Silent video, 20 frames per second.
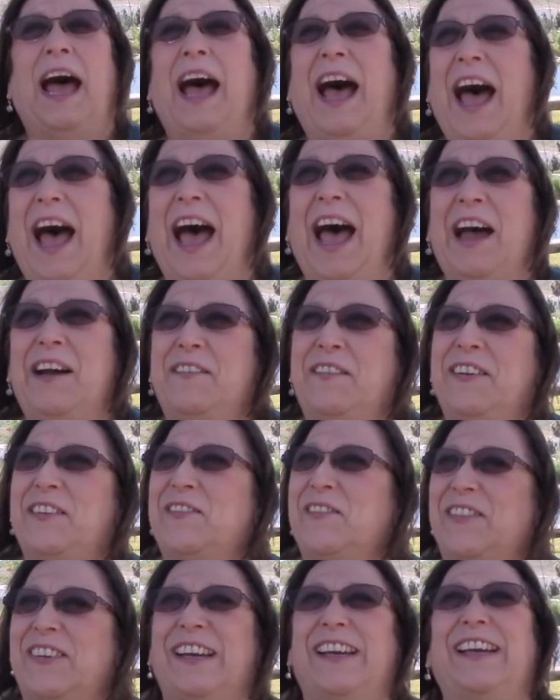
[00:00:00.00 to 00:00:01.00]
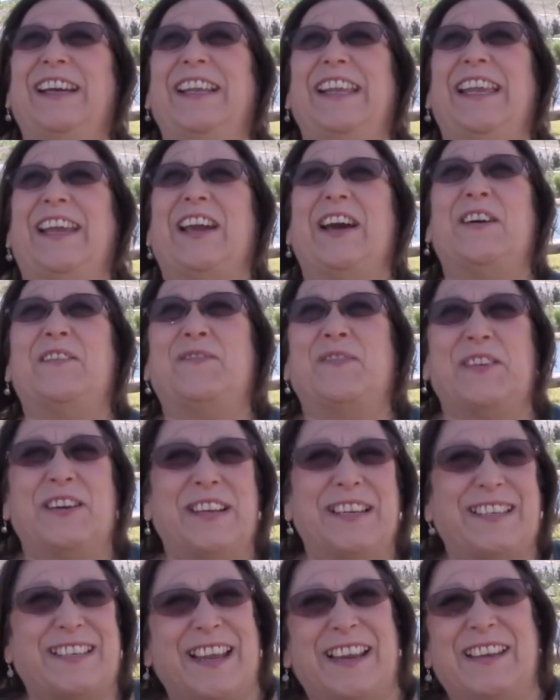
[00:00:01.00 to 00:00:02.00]
I would really go for
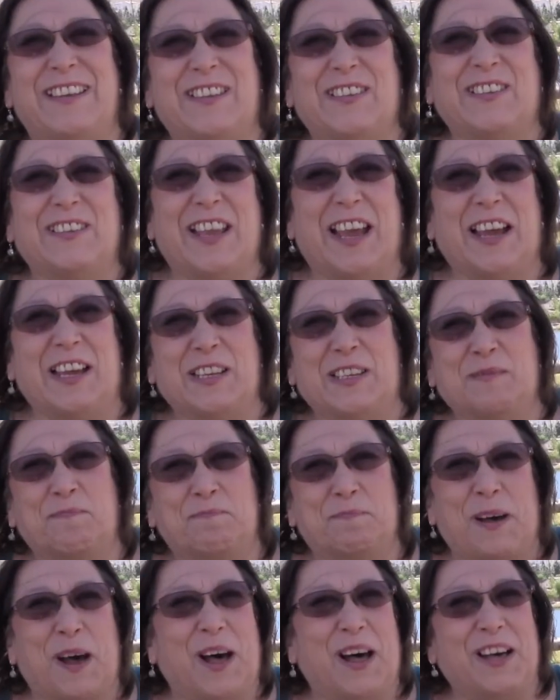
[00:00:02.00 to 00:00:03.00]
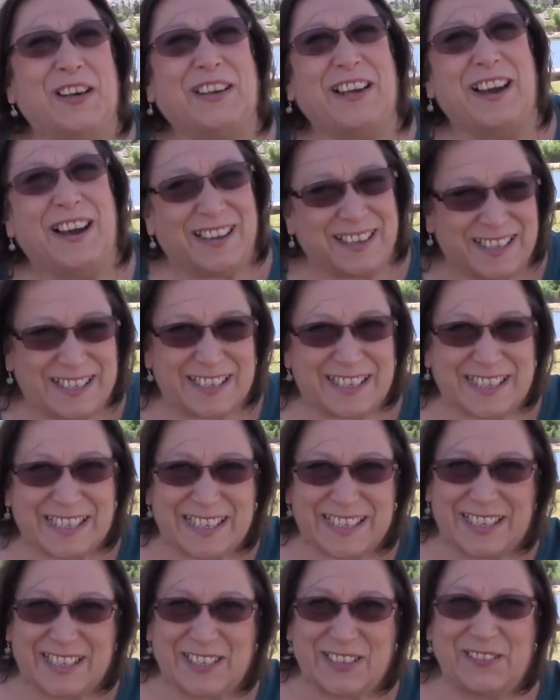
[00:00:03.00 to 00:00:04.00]
a tennis-sized ball
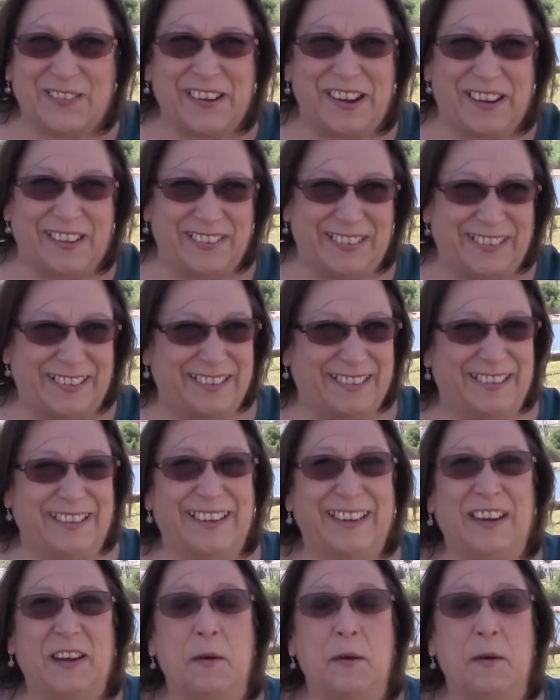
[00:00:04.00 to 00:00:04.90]
consciousness around here.